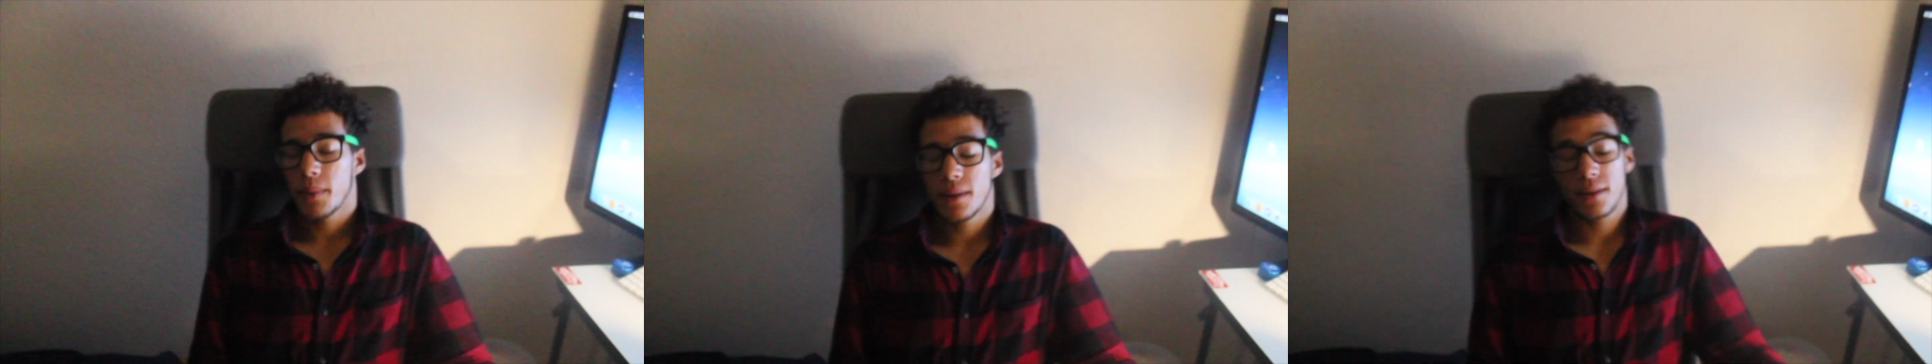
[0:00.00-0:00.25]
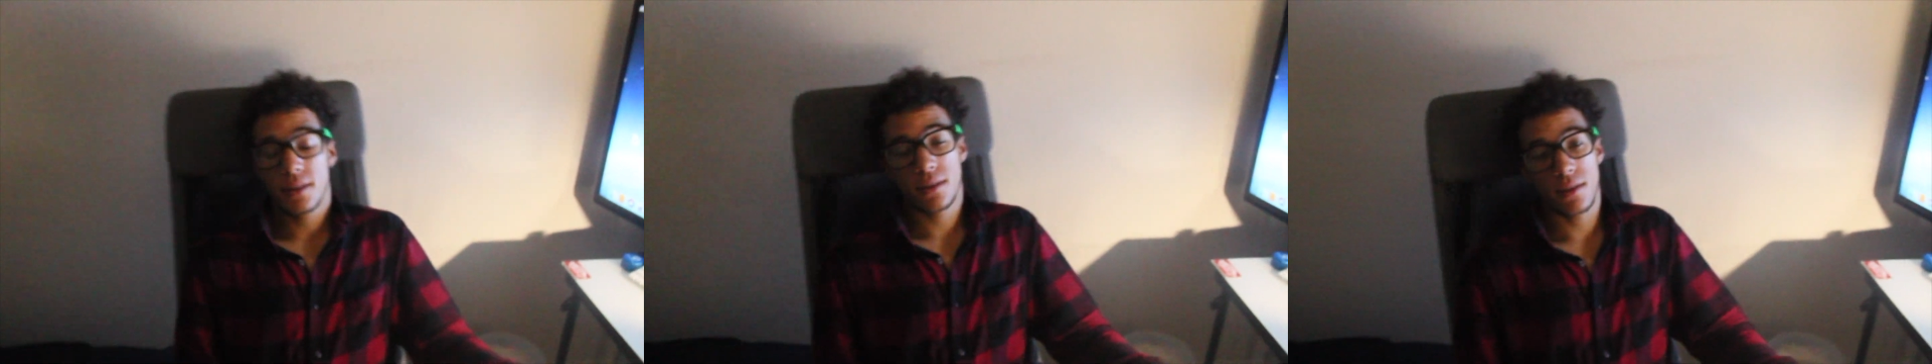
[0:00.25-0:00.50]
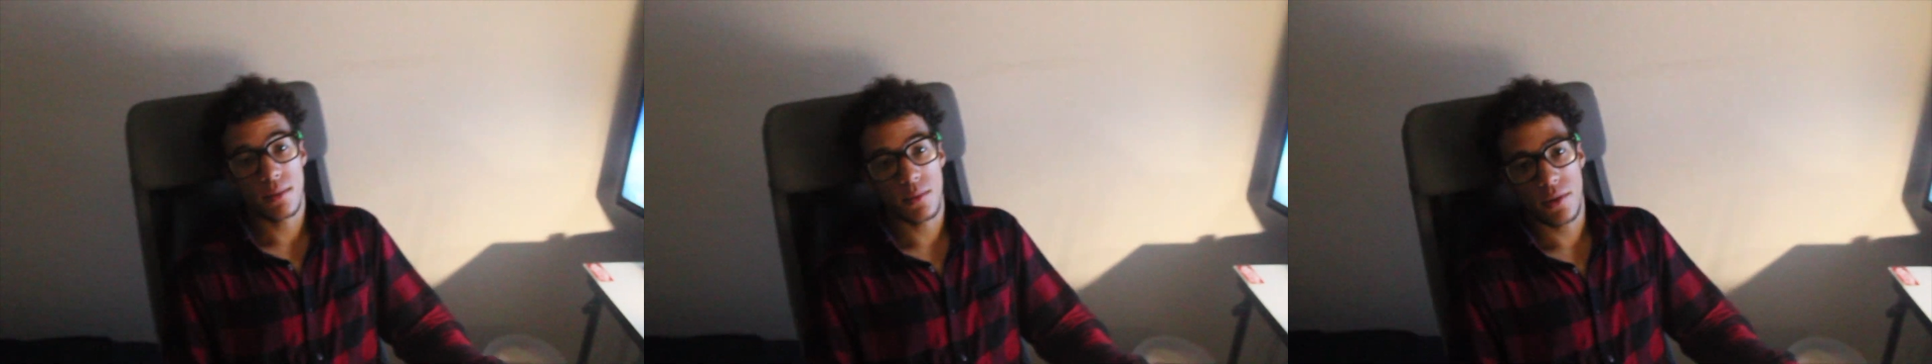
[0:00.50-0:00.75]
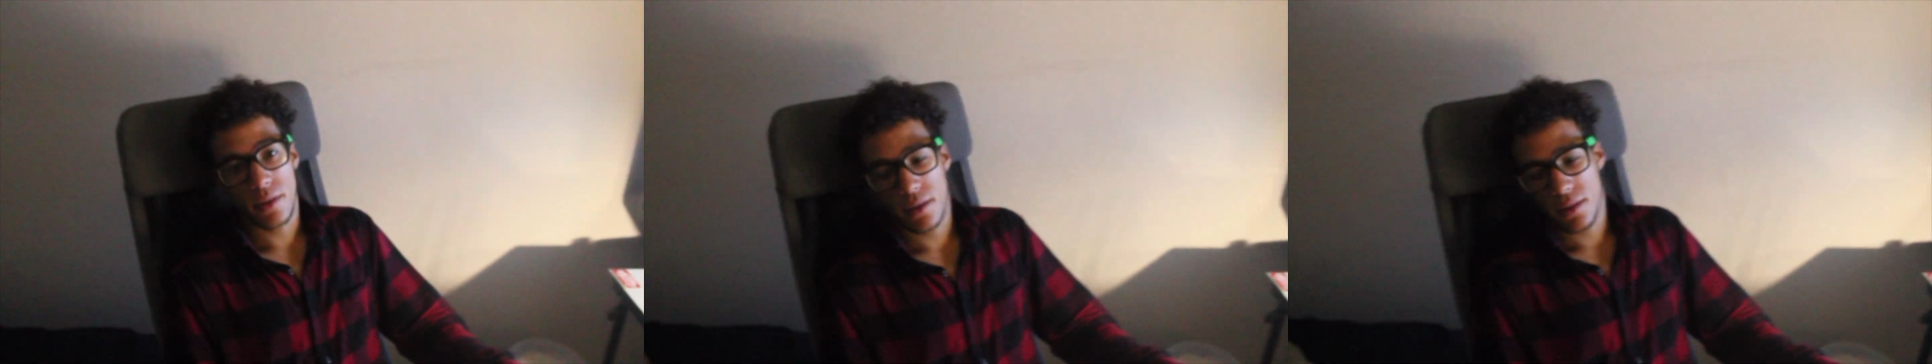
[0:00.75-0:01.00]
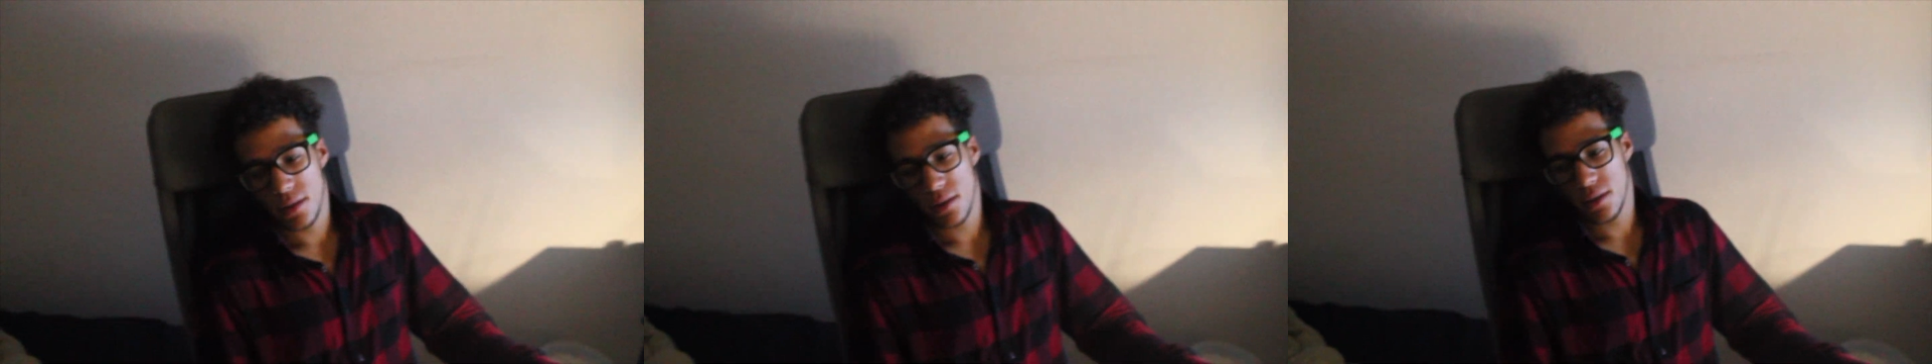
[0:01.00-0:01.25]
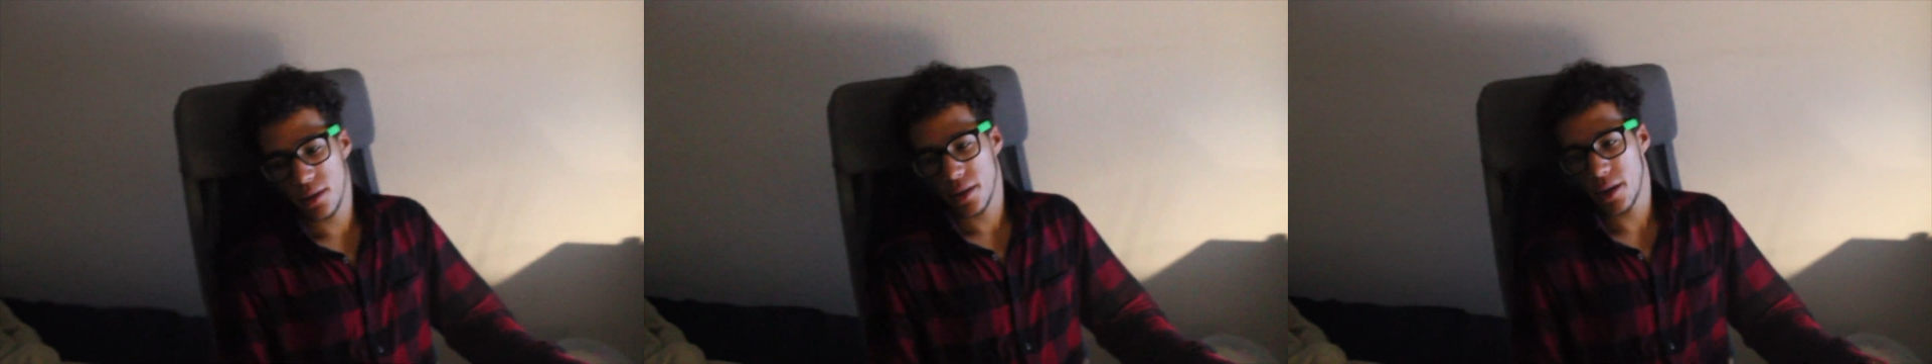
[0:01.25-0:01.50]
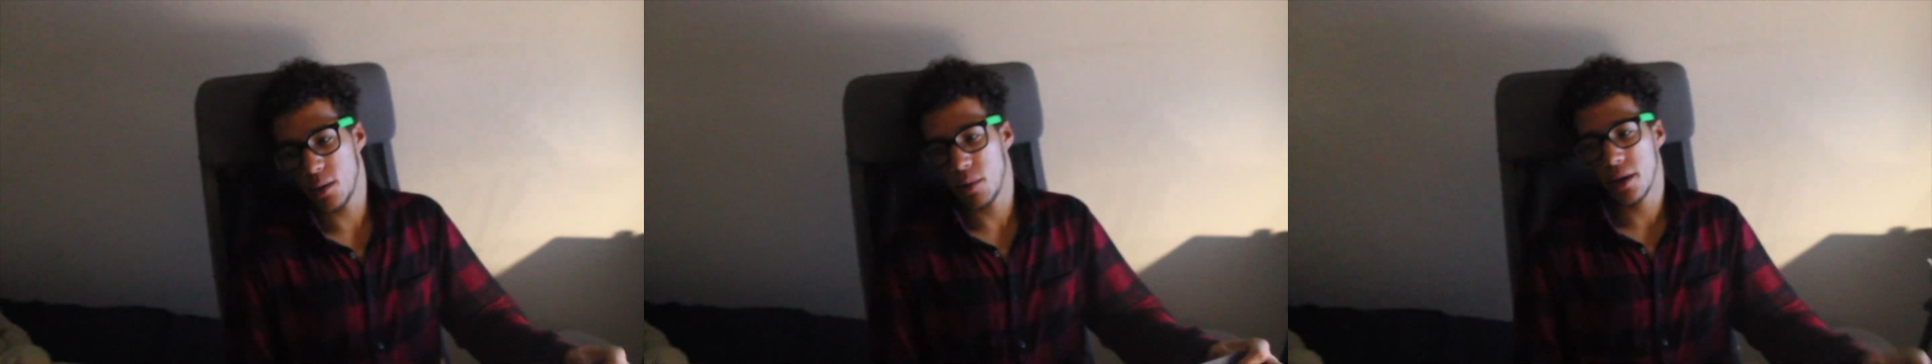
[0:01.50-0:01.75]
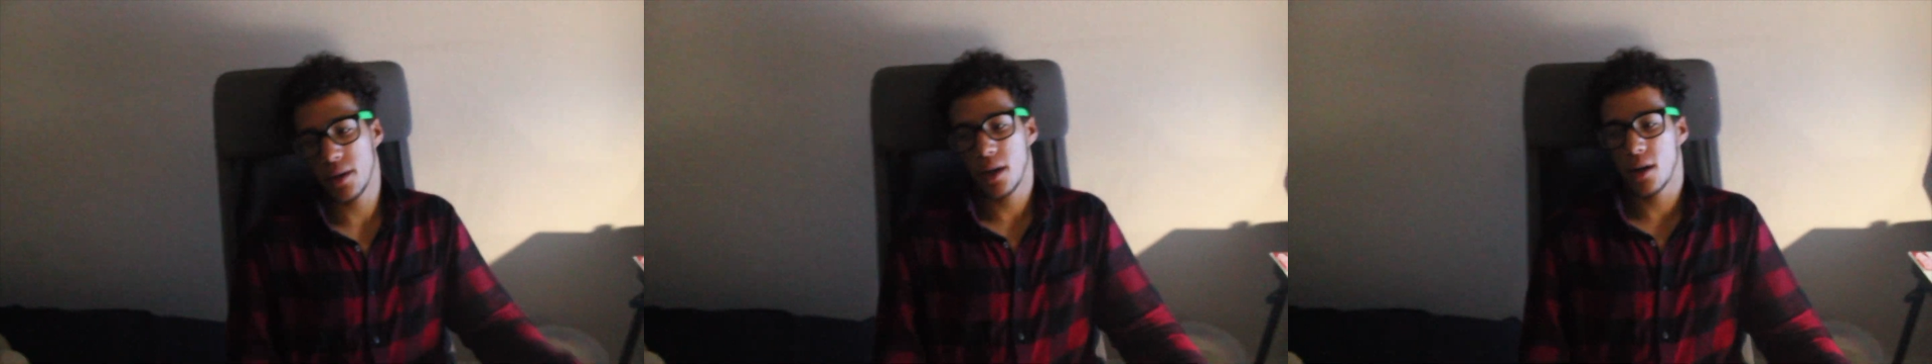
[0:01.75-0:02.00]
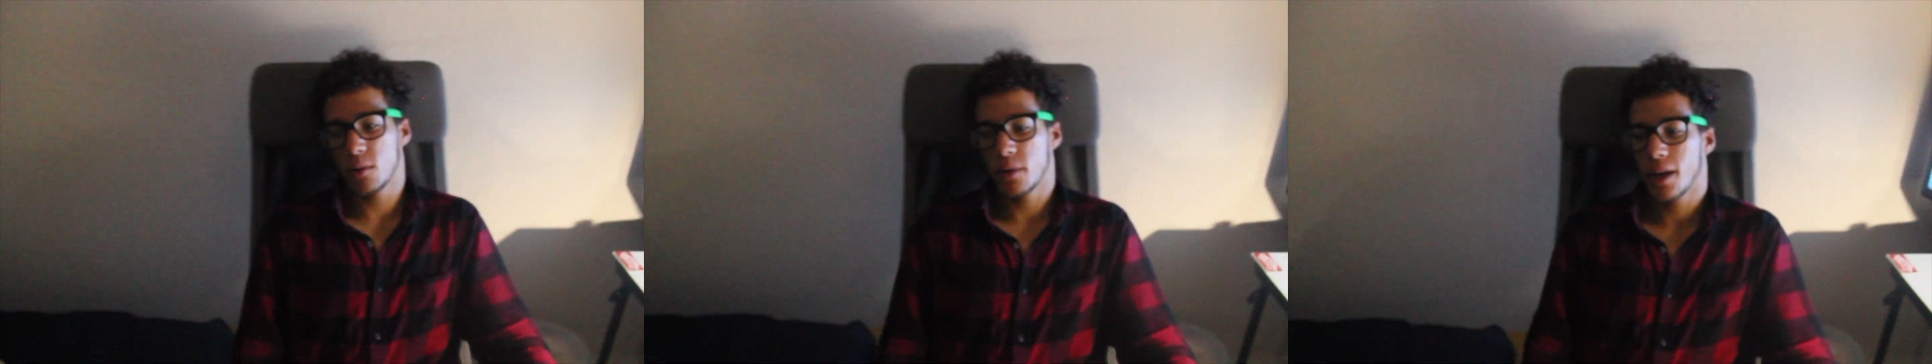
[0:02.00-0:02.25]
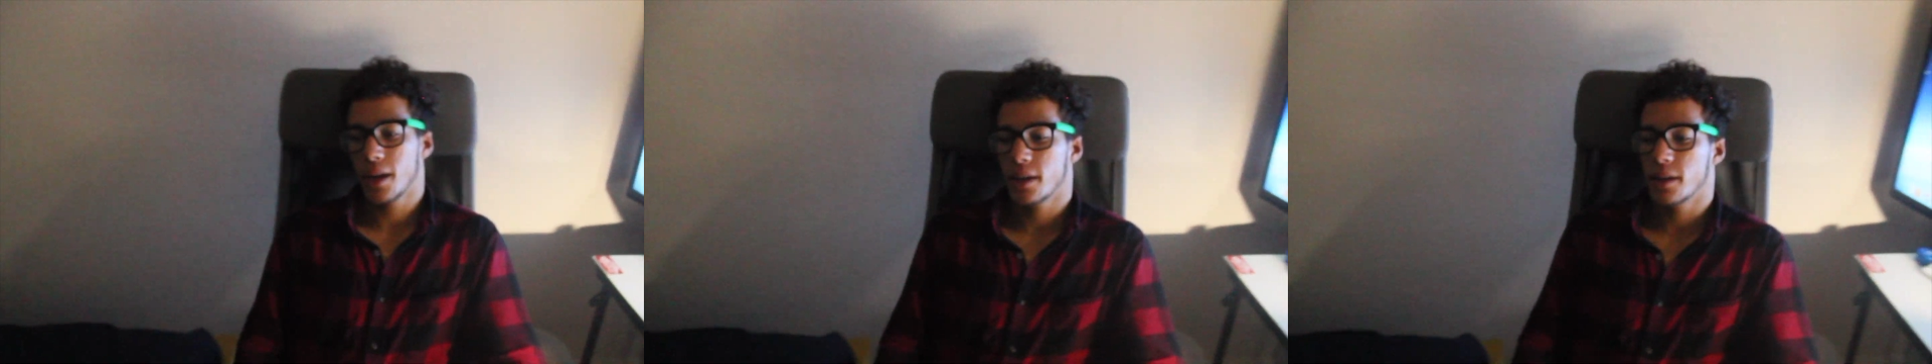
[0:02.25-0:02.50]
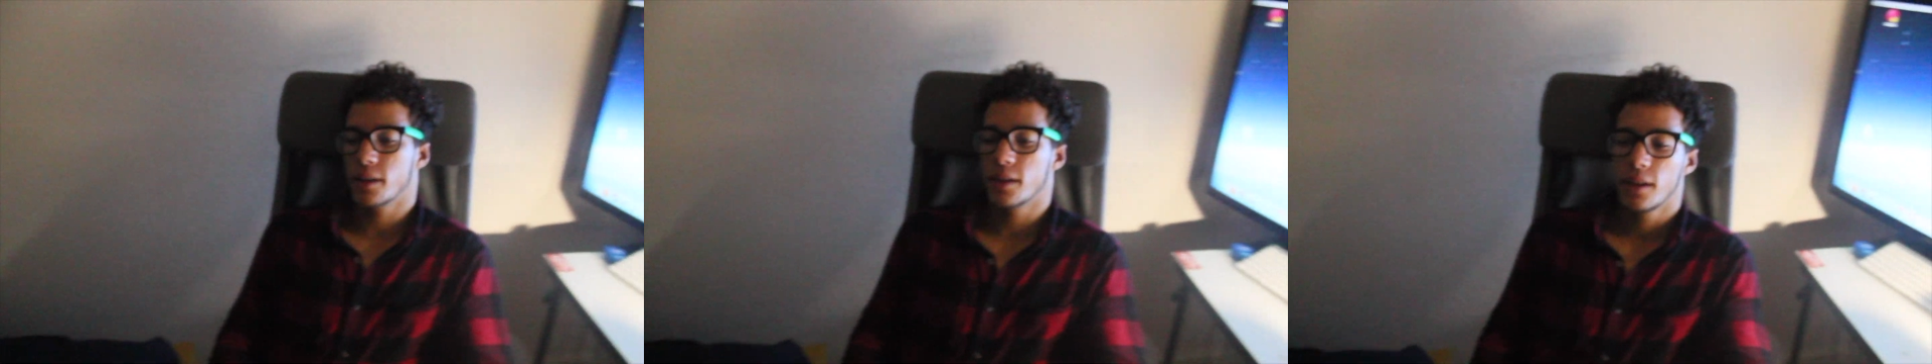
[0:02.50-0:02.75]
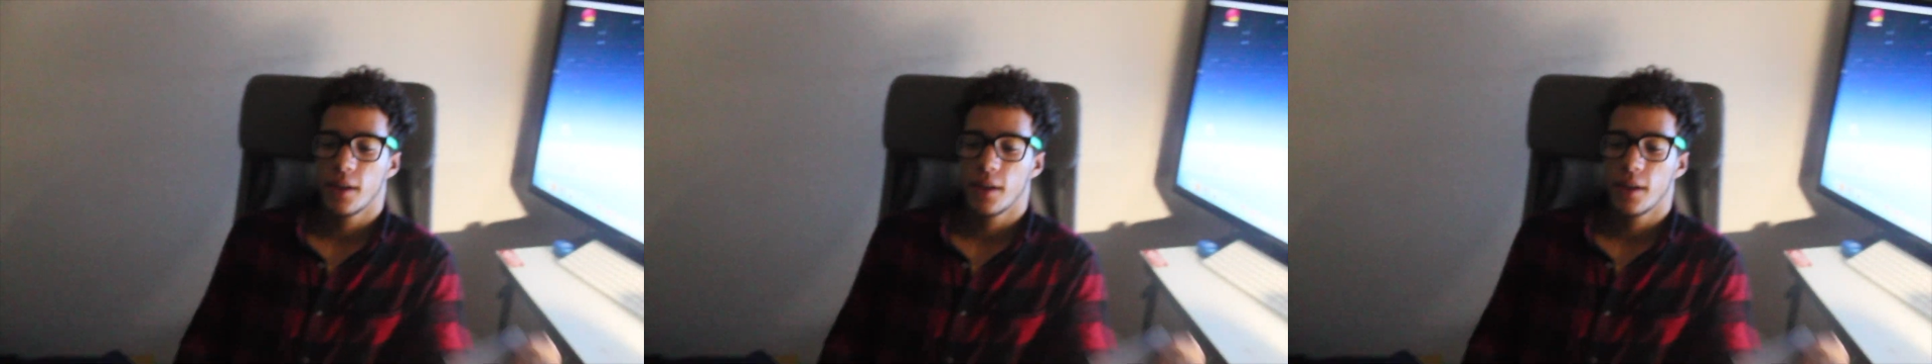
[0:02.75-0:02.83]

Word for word: up at 6 in the morning. And right now we're headed.